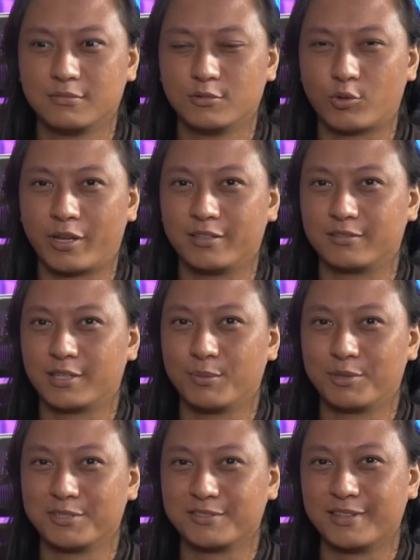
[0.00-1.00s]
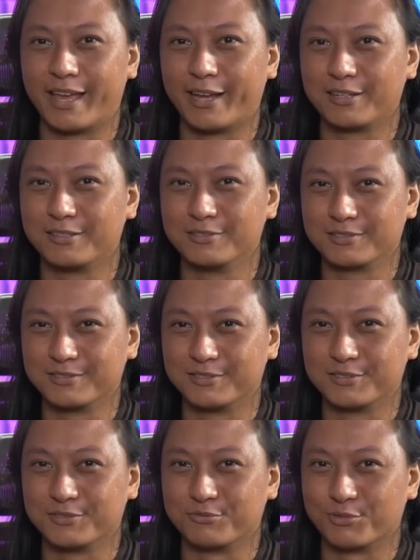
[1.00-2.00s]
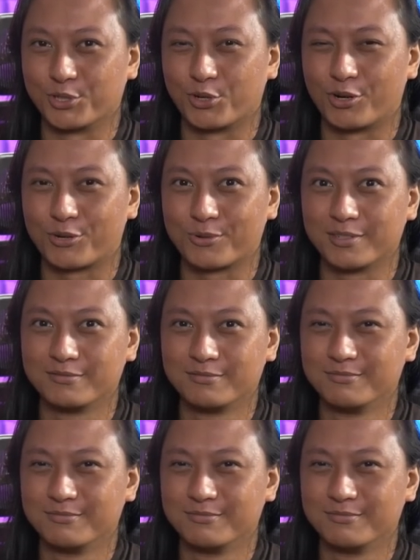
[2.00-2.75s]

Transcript: Do I keep this in the edit? Because this is really awkward.